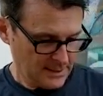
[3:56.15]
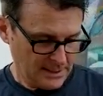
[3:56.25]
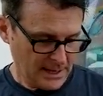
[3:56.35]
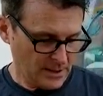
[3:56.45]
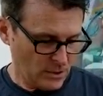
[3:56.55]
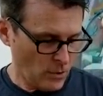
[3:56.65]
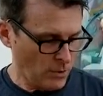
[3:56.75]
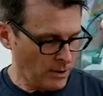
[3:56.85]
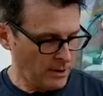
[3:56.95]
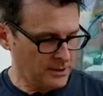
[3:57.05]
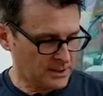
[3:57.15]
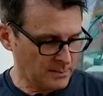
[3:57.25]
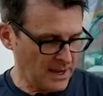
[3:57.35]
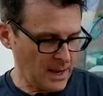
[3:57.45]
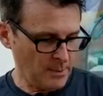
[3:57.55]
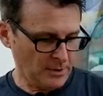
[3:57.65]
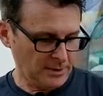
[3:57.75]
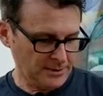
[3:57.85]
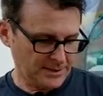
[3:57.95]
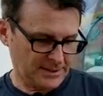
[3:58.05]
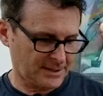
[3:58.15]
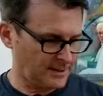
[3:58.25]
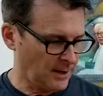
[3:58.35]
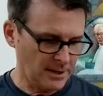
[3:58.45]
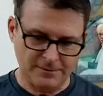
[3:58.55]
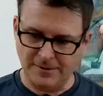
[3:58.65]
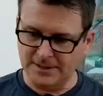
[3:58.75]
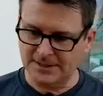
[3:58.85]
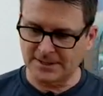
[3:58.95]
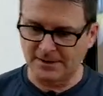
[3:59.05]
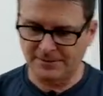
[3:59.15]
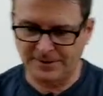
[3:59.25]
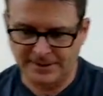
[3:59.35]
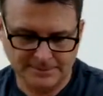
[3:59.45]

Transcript: You got your cords, some cables, all the fun stuff.